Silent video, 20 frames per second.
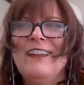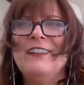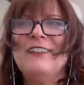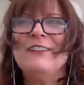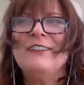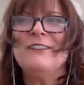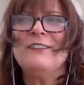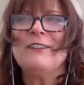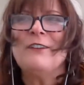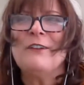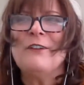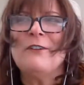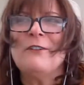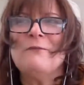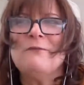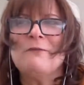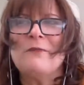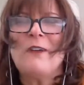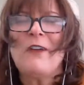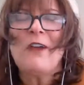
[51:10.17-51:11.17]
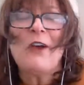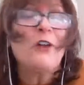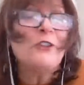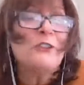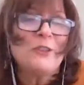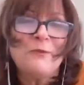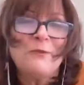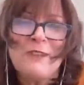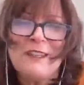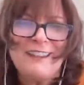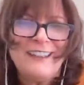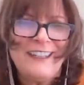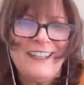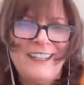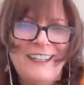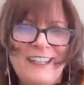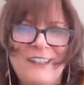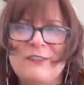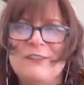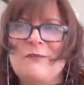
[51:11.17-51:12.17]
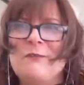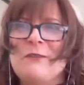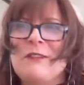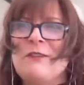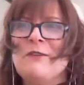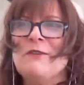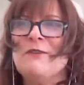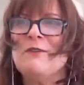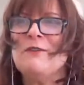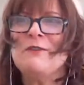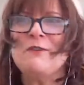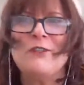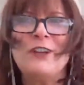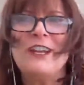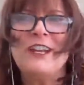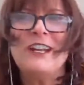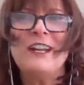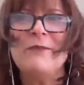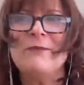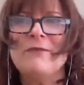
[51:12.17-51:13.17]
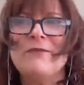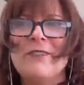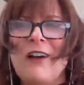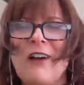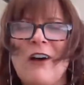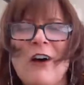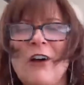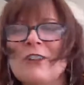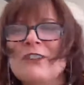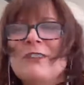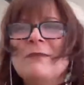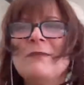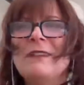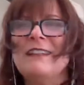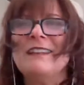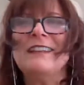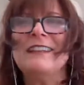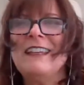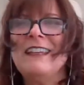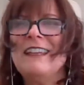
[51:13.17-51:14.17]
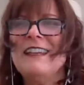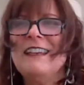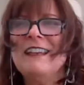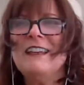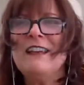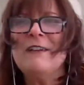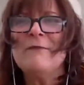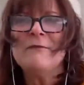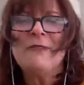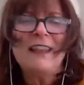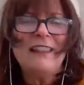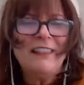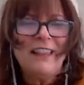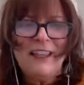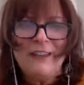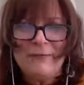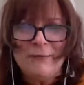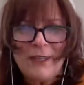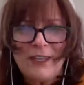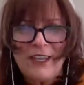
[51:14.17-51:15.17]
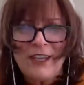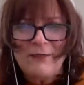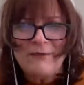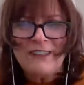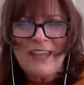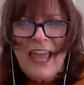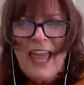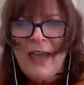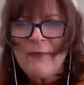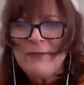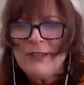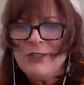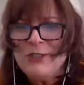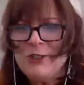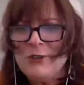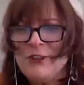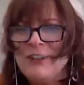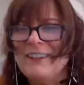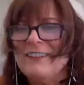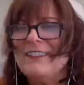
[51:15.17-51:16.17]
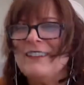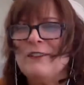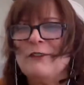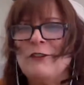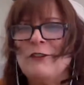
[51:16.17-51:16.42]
So ultimately, it gives me freedom. Ultimately, my life becomes happy, joyous, and